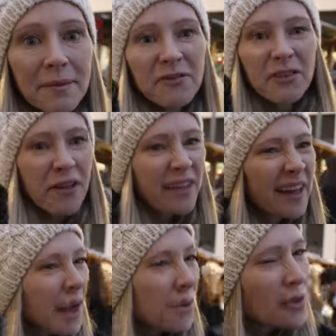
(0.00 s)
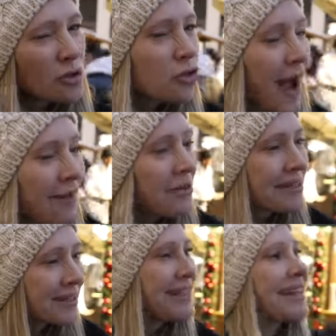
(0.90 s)
I ever felt like I really
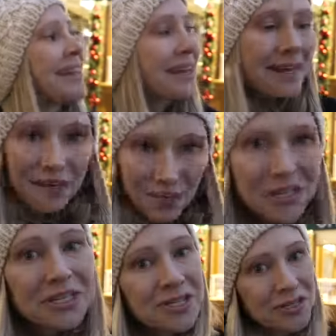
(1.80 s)
traveled was to